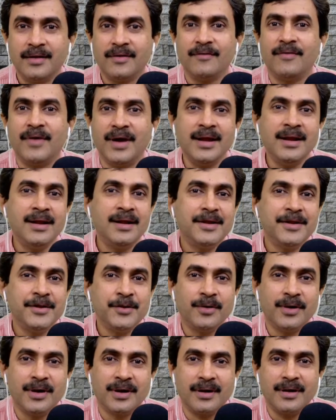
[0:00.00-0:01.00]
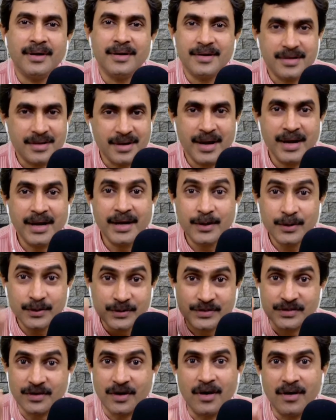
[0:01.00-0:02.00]
while you are trying to
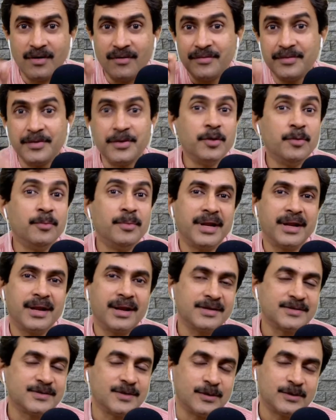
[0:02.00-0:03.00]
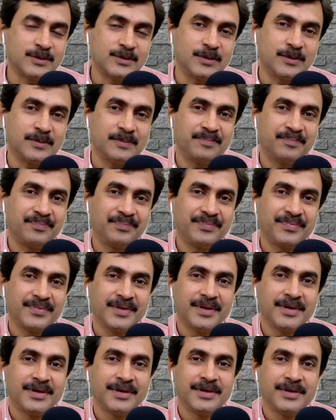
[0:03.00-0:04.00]
solve numericals also.
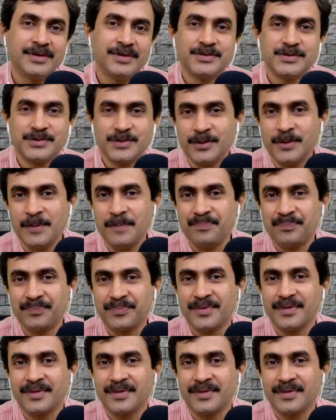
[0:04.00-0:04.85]
So